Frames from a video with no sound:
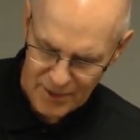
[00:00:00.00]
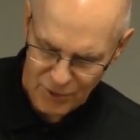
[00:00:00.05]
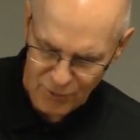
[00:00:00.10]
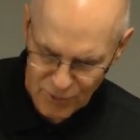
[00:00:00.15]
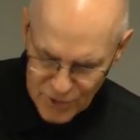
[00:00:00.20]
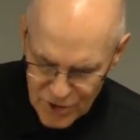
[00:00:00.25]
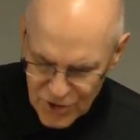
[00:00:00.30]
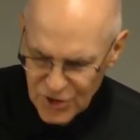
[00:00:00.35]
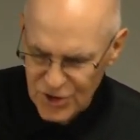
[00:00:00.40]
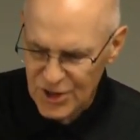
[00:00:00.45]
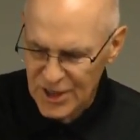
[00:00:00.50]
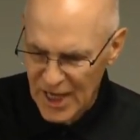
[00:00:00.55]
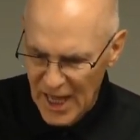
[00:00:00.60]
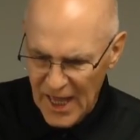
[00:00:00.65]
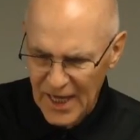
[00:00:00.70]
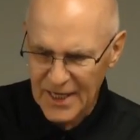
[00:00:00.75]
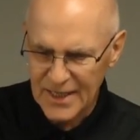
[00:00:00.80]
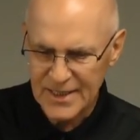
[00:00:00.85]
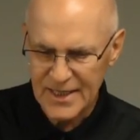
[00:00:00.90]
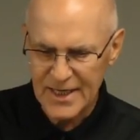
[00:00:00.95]

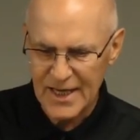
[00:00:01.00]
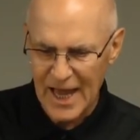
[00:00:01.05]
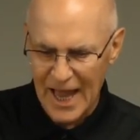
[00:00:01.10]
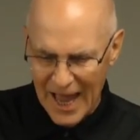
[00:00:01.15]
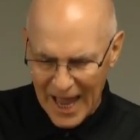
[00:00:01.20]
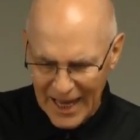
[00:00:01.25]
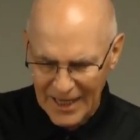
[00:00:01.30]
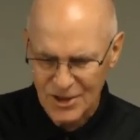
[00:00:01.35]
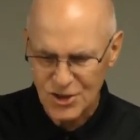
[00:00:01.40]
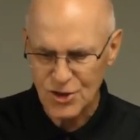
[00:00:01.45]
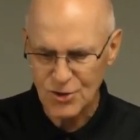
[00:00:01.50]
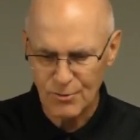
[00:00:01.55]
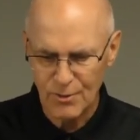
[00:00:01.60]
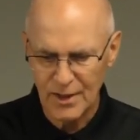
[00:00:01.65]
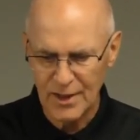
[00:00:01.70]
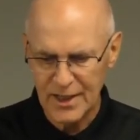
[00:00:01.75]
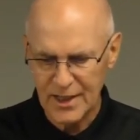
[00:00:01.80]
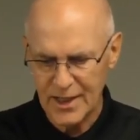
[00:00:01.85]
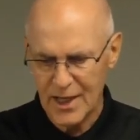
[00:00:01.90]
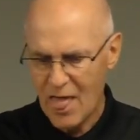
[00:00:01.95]
Christianity
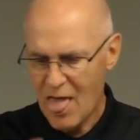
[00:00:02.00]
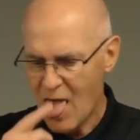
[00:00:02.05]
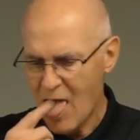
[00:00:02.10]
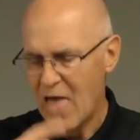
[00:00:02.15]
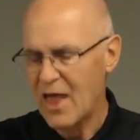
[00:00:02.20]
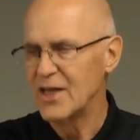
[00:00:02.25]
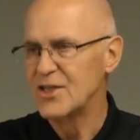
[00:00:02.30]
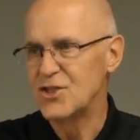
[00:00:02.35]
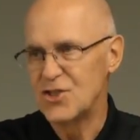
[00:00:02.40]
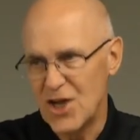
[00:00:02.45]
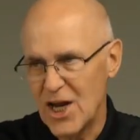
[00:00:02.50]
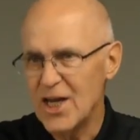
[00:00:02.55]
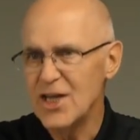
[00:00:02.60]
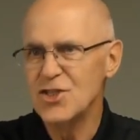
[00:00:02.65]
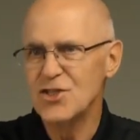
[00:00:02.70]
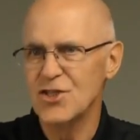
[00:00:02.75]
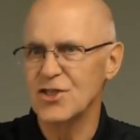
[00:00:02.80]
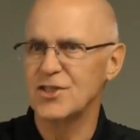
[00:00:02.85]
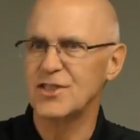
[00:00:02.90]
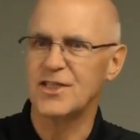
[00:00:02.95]
actually
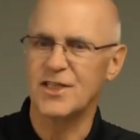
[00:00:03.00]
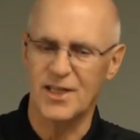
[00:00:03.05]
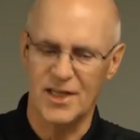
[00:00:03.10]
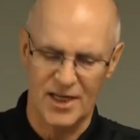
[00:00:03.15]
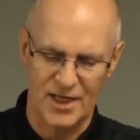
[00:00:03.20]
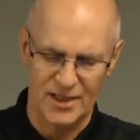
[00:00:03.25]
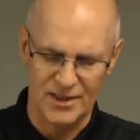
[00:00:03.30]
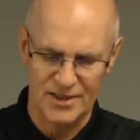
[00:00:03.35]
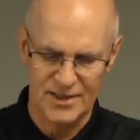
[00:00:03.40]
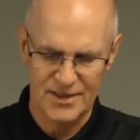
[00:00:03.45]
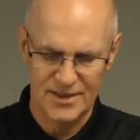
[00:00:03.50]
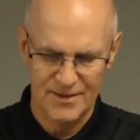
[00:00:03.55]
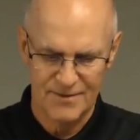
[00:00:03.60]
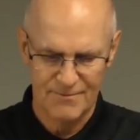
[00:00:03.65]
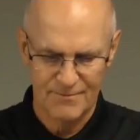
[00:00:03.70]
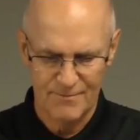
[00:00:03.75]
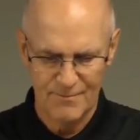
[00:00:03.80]
changes things.